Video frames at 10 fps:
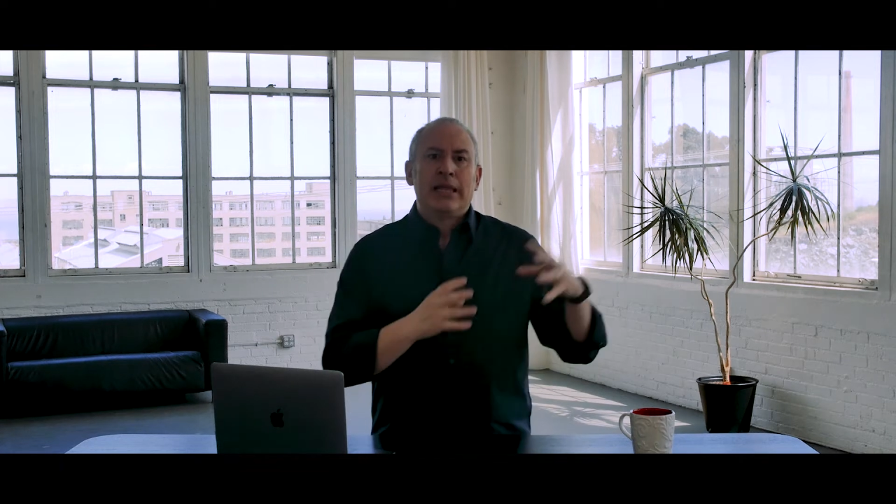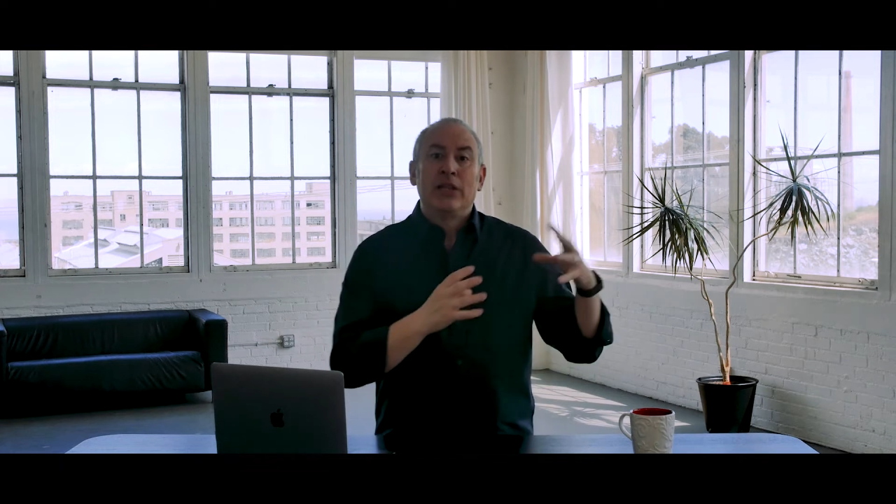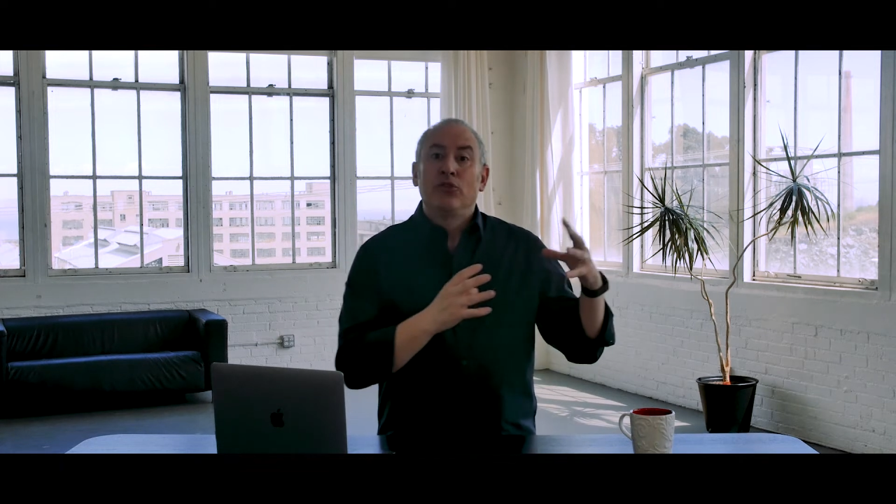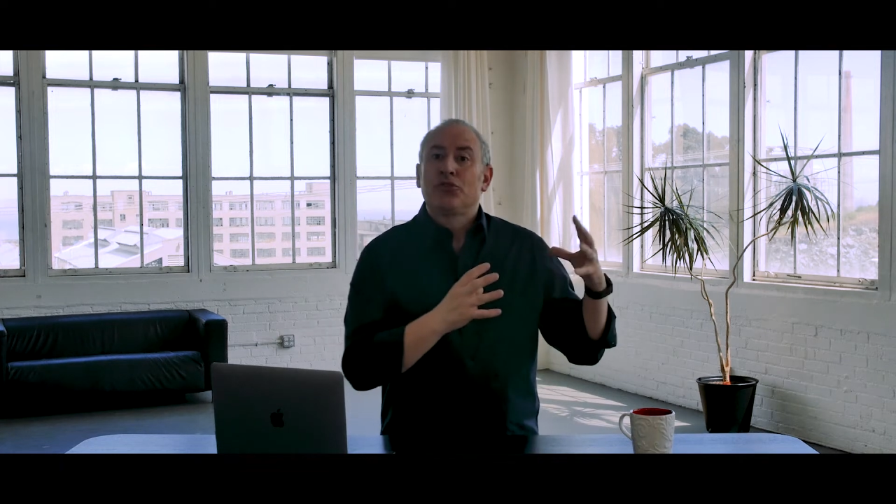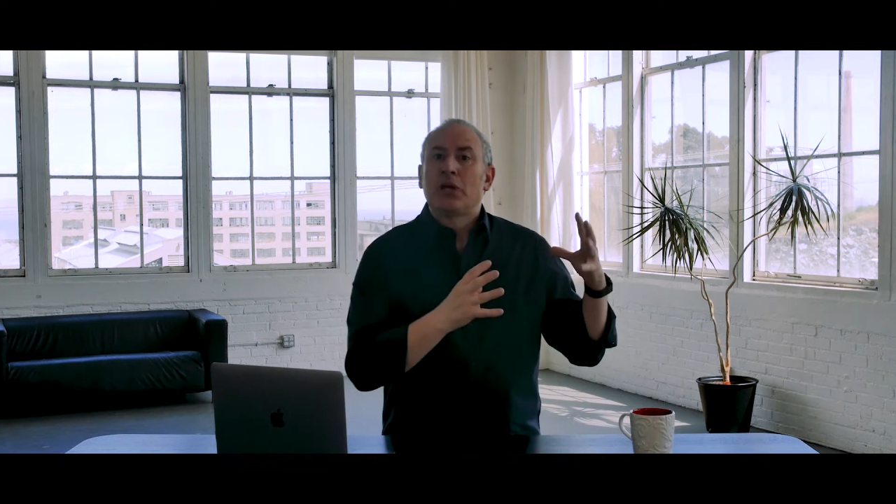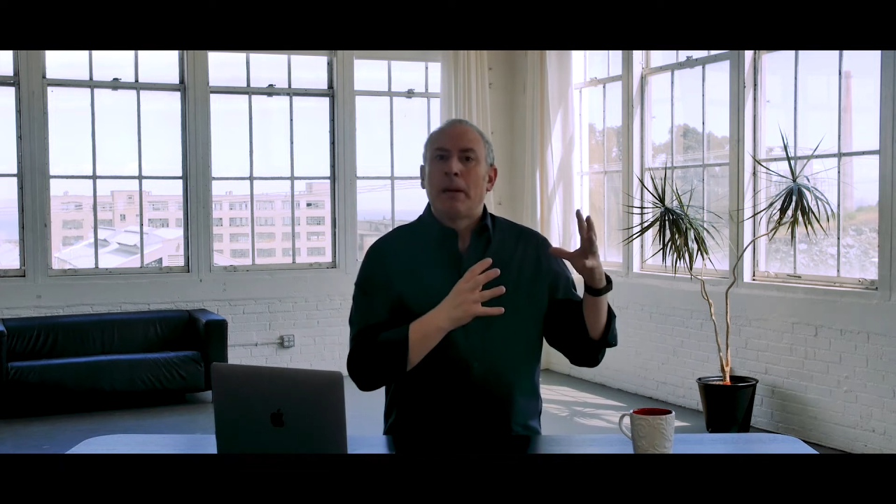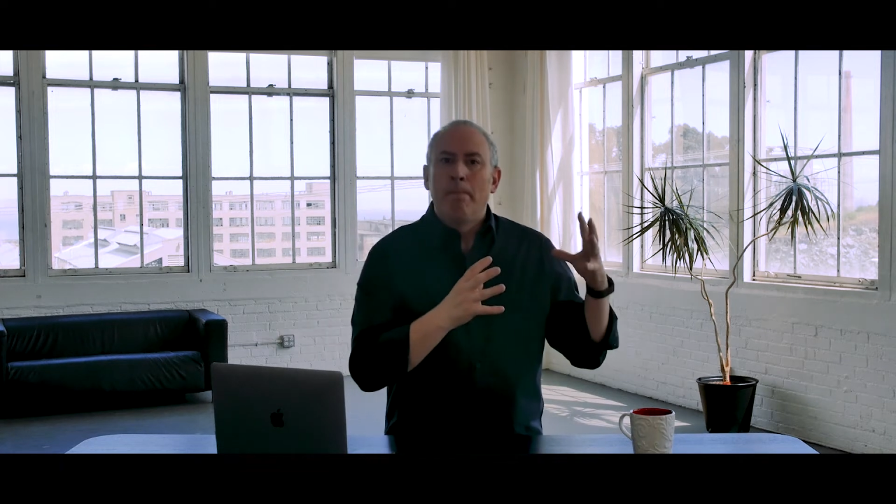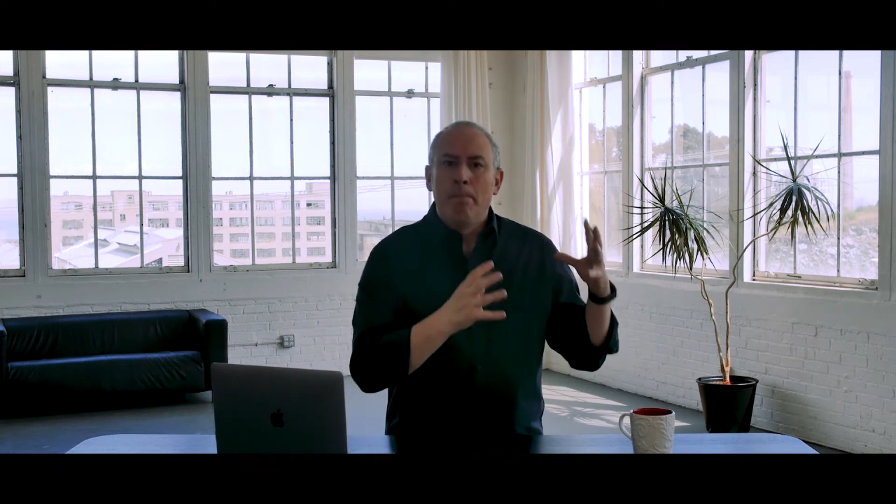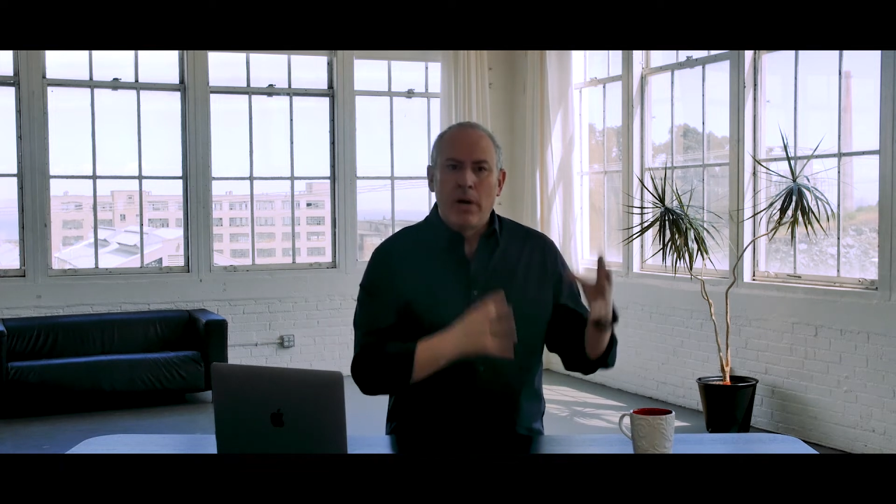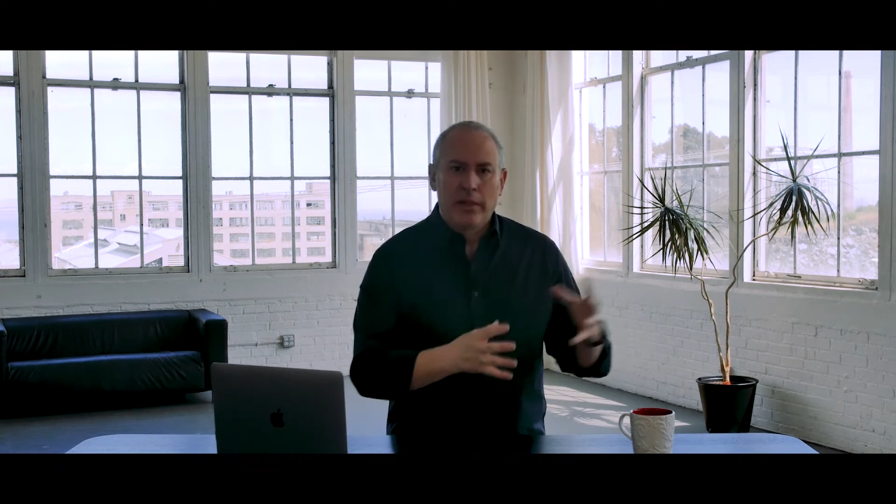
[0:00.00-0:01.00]
Then there's
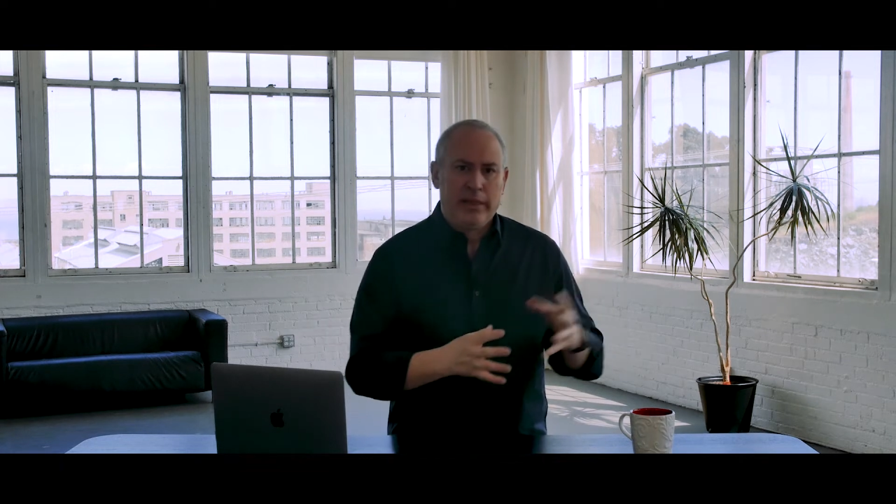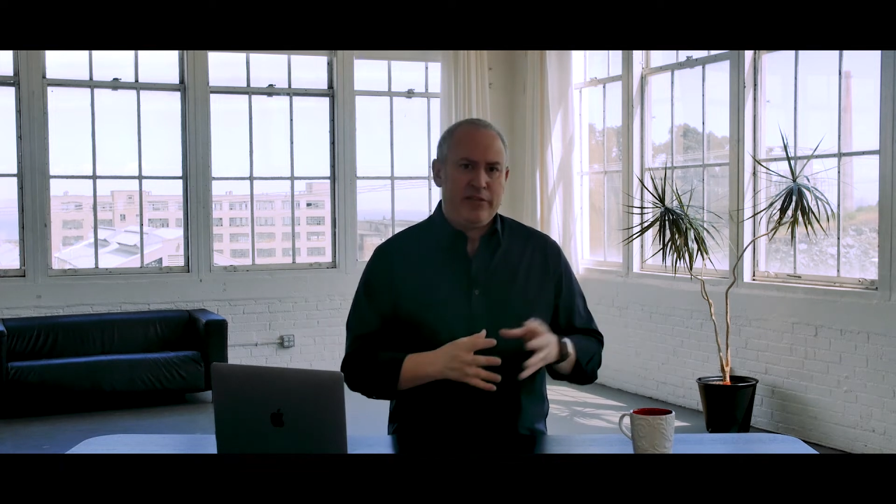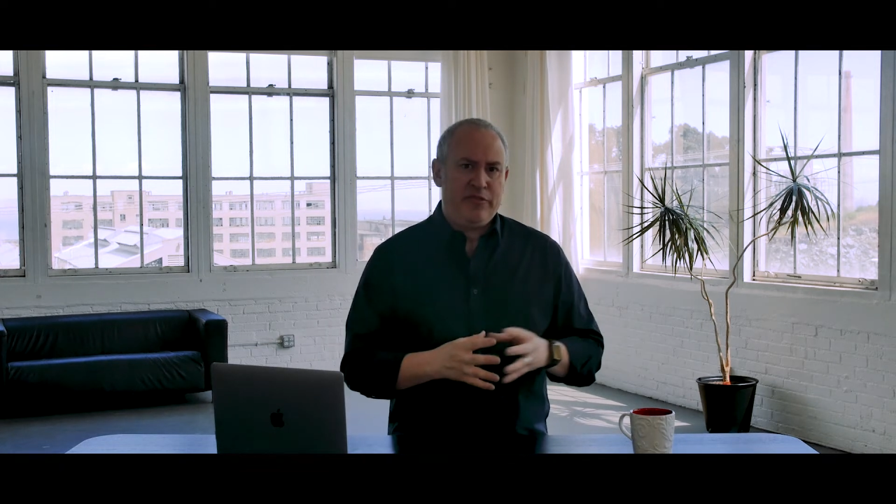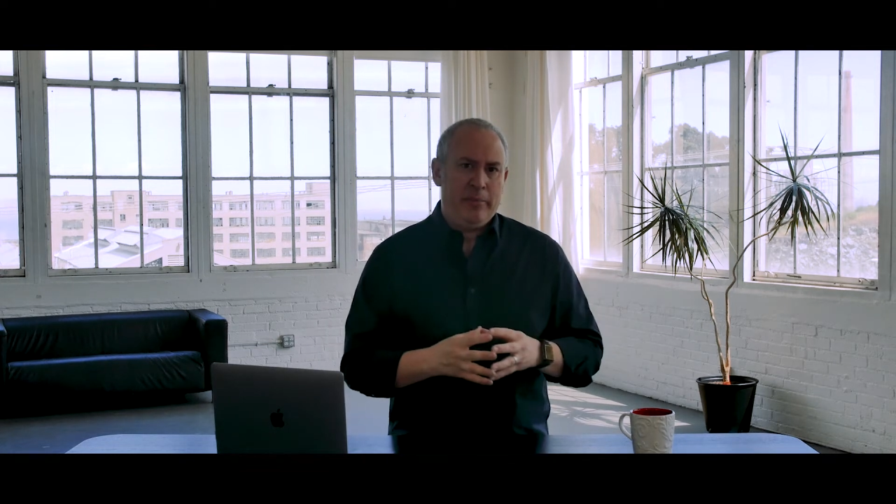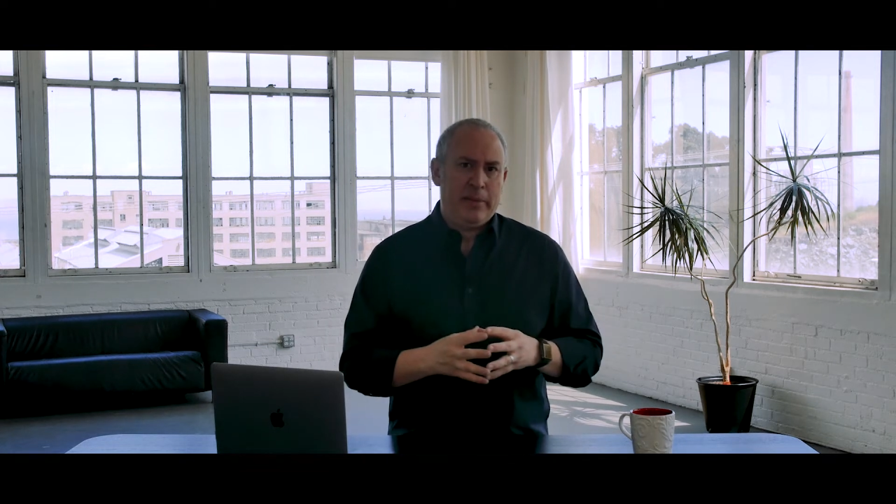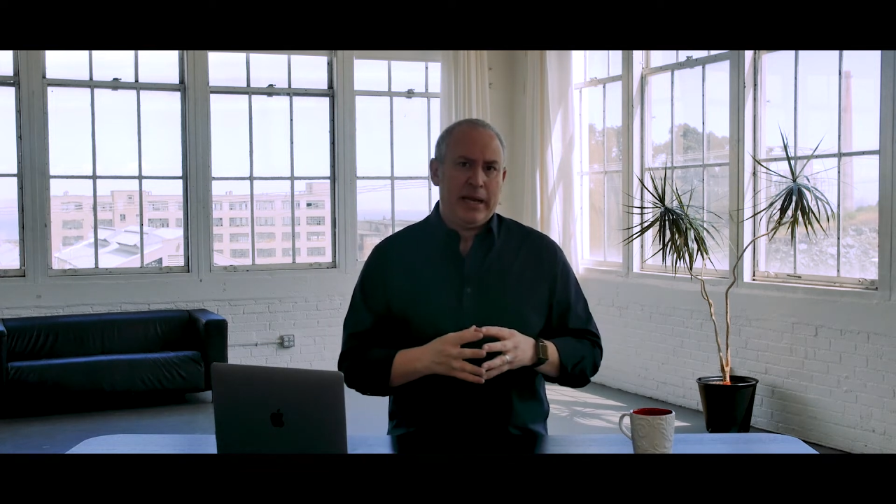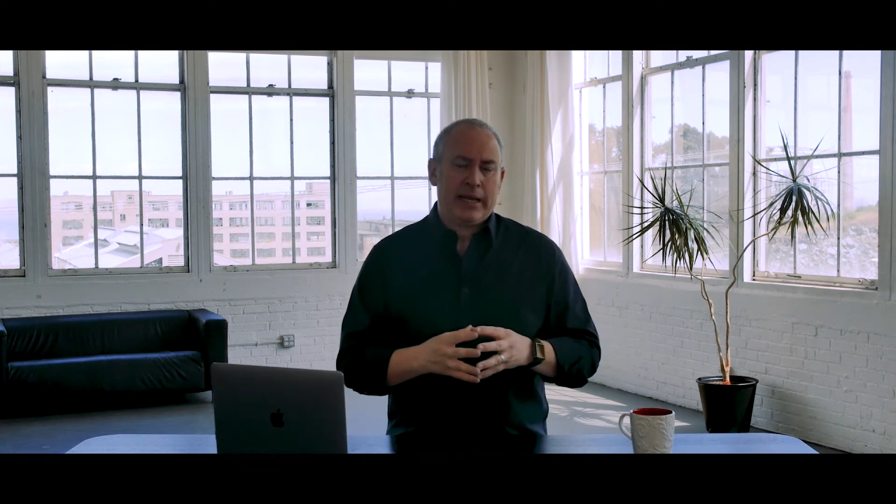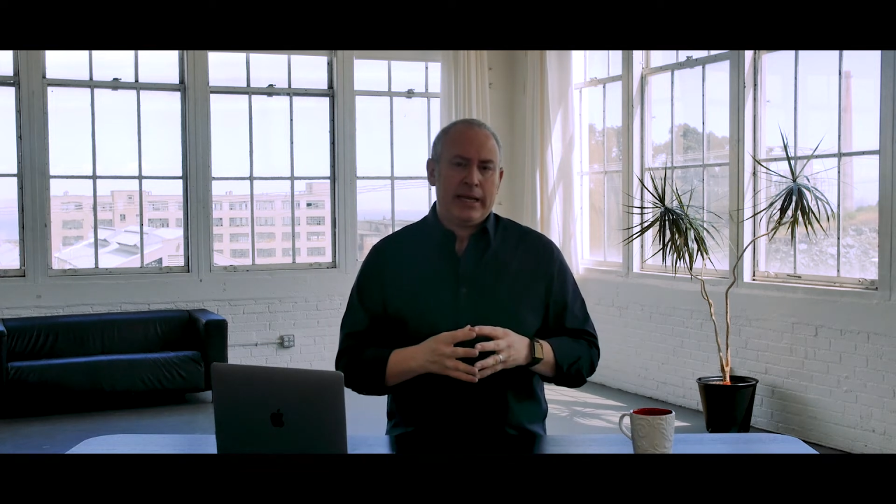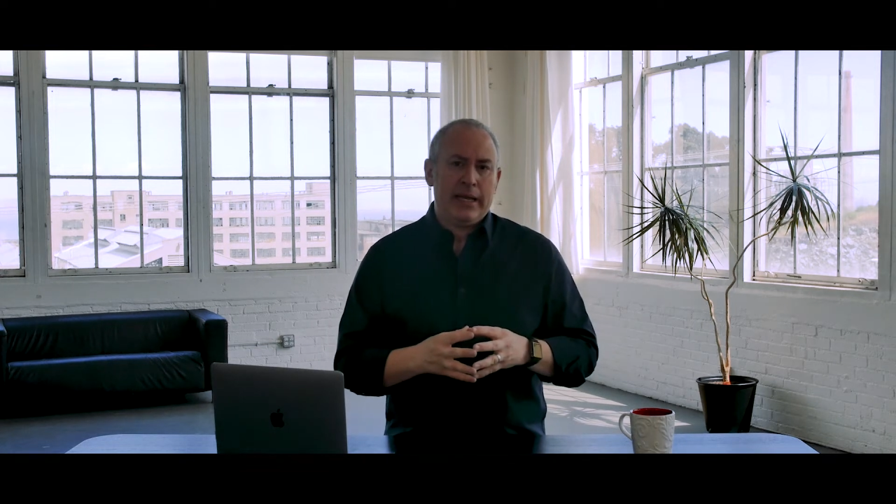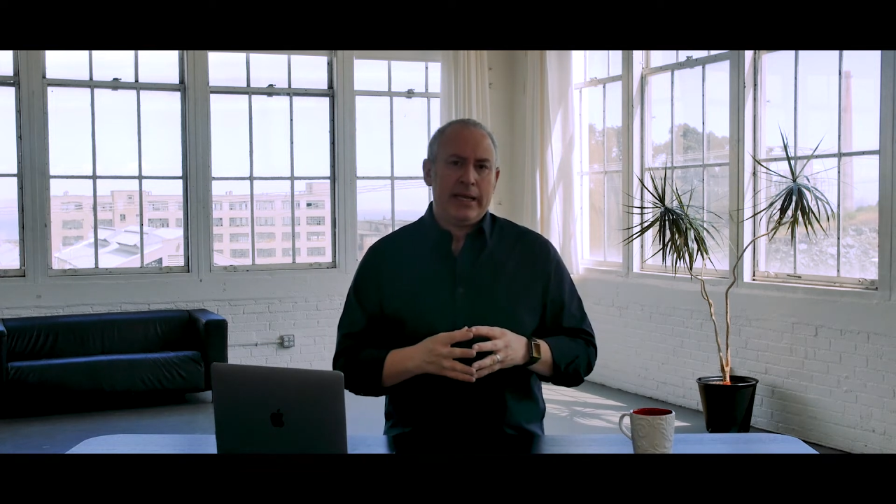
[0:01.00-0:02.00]
monthly feedback.